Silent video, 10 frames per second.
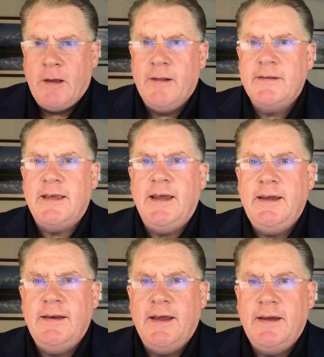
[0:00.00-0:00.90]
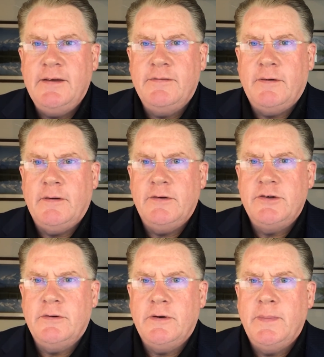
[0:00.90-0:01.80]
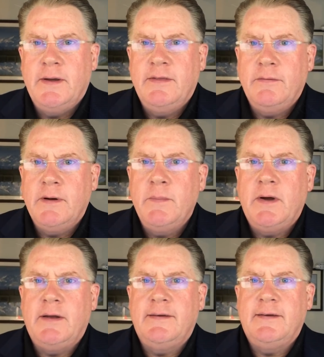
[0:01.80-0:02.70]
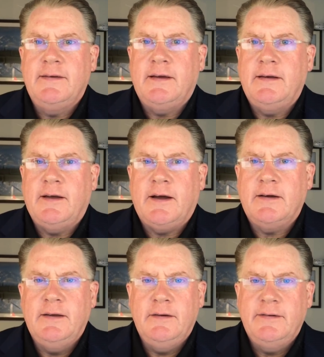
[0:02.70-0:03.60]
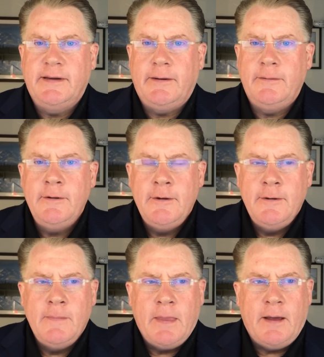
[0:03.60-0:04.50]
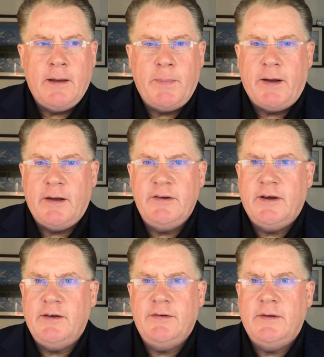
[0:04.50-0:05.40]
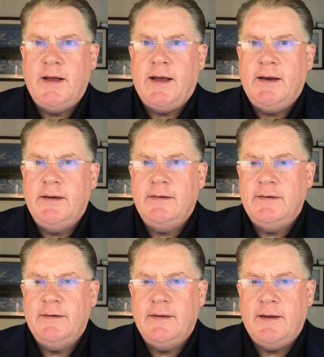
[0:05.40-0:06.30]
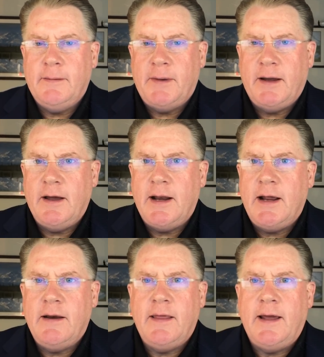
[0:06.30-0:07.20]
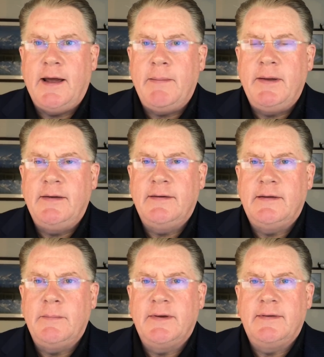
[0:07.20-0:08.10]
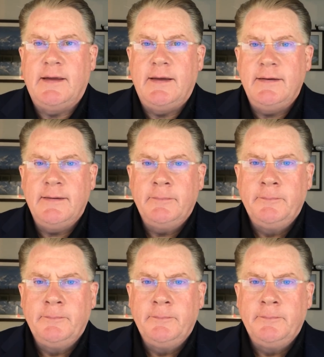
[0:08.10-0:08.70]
That's 8 days short of being 3 months since I talked to you, so I apologize for that. It's just I got out of the habit to some extent.